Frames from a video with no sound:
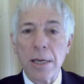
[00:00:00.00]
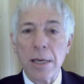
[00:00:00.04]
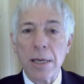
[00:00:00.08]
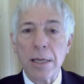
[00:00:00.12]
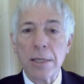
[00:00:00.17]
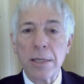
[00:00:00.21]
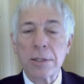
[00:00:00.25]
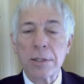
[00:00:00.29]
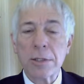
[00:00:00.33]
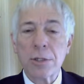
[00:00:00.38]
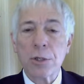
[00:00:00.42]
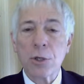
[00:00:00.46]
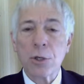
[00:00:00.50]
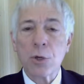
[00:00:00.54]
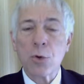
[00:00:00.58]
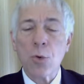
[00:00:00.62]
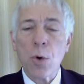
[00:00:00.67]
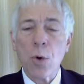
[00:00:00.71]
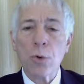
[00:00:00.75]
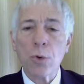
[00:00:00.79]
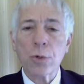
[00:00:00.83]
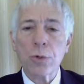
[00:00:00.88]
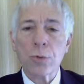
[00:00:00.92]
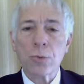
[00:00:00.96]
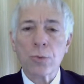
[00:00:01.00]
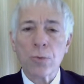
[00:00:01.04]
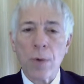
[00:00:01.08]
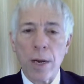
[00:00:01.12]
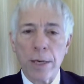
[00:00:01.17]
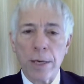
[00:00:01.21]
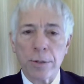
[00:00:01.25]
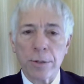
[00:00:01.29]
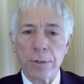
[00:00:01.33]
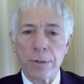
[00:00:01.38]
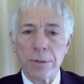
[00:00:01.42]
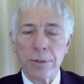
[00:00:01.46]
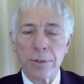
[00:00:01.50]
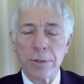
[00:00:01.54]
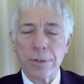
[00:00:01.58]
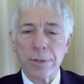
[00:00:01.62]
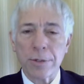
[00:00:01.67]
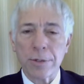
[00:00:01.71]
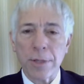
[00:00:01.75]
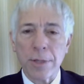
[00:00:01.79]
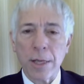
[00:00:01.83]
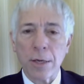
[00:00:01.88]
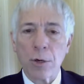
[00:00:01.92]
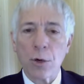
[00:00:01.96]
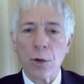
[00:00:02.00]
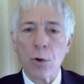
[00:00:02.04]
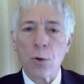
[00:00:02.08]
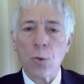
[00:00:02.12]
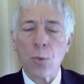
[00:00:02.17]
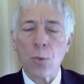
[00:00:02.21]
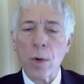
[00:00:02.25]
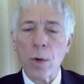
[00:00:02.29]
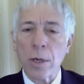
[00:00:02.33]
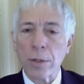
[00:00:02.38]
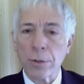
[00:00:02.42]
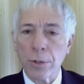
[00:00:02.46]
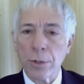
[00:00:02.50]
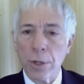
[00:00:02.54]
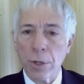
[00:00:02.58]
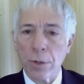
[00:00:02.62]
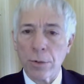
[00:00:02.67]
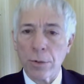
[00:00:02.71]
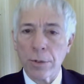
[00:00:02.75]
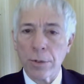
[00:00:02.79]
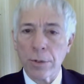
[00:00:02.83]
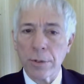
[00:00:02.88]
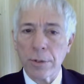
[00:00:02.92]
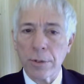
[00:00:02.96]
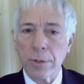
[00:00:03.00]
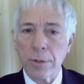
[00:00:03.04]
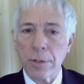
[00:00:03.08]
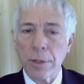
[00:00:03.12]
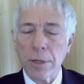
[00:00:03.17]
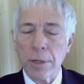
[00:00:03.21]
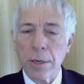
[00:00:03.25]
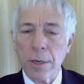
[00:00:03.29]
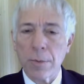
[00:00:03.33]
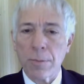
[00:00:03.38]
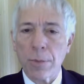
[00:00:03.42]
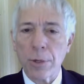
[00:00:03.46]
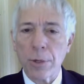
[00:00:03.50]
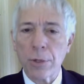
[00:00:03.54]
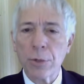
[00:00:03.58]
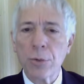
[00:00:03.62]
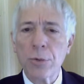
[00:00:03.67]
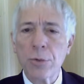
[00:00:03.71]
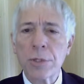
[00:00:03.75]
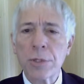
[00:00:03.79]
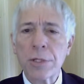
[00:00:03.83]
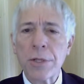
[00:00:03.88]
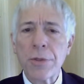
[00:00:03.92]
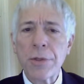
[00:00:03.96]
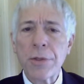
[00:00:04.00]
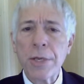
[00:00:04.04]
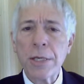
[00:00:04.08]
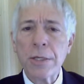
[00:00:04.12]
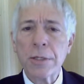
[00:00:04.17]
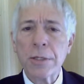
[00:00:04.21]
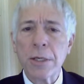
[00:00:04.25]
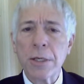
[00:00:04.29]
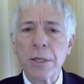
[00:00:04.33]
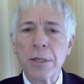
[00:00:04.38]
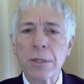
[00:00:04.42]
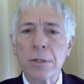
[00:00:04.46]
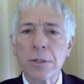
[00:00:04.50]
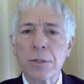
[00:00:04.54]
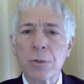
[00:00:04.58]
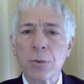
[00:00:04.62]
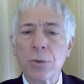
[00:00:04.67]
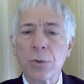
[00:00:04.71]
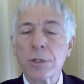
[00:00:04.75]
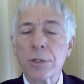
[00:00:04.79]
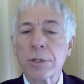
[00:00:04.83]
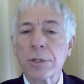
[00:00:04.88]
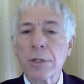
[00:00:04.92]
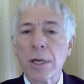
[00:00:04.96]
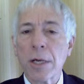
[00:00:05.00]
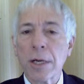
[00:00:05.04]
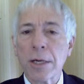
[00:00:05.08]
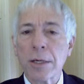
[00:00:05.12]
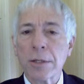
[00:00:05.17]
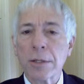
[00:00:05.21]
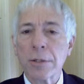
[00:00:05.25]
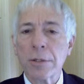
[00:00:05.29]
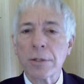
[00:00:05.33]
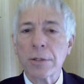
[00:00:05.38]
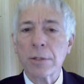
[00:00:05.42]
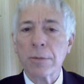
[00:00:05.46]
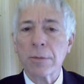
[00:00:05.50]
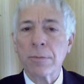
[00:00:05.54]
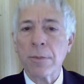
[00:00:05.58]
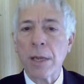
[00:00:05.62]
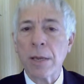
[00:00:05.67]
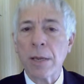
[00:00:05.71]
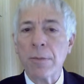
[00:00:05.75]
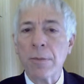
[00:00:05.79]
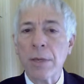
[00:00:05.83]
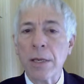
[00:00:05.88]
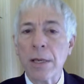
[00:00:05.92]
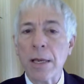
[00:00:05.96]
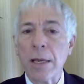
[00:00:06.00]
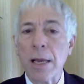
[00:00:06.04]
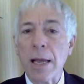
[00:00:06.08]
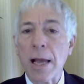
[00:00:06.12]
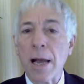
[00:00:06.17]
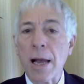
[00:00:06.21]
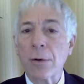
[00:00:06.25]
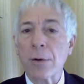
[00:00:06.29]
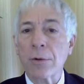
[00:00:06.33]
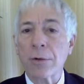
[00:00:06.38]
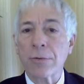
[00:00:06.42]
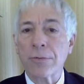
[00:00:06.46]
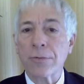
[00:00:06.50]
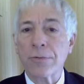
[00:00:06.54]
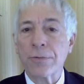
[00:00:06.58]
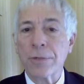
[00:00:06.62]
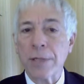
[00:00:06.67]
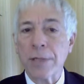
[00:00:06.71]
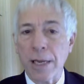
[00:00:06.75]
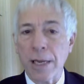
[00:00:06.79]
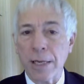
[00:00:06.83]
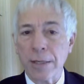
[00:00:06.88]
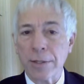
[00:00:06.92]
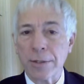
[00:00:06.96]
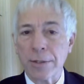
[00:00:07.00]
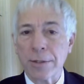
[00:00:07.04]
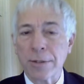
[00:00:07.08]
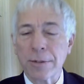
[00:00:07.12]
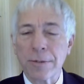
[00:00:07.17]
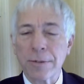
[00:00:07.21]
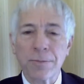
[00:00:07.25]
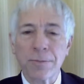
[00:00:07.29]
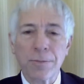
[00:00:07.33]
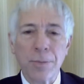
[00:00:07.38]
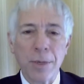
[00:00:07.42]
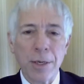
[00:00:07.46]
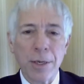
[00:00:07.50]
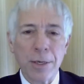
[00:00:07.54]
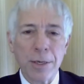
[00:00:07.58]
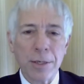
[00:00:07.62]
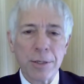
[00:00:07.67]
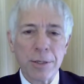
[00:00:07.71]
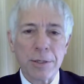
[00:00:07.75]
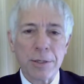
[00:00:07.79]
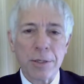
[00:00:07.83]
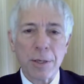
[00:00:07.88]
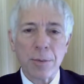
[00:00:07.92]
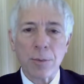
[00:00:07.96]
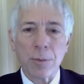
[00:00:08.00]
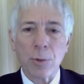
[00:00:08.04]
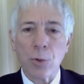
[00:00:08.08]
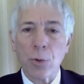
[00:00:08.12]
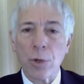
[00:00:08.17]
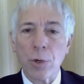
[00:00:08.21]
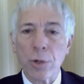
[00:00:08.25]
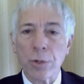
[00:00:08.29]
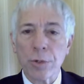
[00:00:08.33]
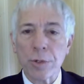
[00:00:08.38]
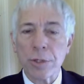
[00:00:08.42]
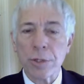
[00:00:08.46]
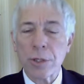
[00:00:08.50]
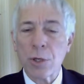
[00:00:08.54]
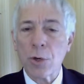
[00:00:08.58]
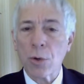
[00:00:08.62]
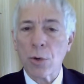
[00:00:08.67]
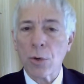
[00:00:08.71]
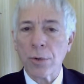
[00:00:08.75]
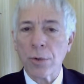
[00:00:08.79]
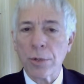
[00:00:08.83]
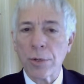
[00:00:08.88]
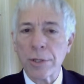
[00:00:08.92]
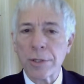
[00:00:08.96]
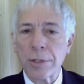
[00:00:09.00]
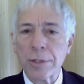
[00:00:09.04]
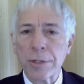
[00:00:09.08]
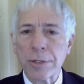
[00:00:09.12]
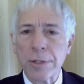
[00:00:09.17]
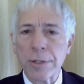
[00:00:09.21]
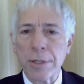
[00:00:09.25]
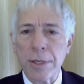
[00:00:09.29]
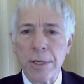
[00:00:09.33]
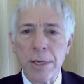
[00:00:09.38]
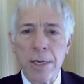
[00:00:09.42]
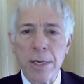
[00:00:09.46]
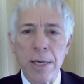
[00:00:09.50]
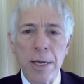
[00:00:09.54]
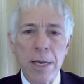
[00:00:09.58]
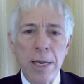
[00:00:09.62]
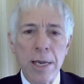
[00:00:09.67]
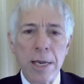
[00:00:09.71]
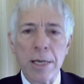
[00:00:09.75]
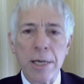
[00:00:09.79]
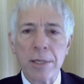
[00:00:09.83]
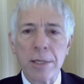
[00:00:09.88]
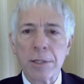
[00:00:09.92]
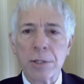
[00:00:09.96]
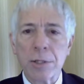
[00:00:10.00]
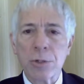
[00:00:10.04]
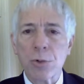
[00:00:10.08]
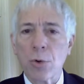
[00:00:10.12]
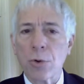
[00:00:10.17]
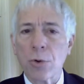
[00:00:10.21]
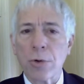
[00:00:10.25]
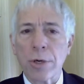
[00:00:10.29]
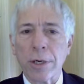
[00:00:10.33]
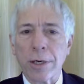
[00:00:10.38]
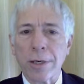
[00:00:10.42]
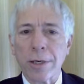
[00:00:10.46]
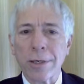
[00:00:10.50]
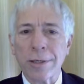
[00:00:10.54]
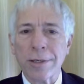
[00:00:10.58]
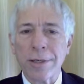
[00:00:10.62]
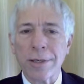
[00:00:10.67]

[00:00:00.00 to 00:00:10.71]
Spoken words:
is to quote writers that are well known, but whose theses or science may be out of date. Some lawyers call this the hysteric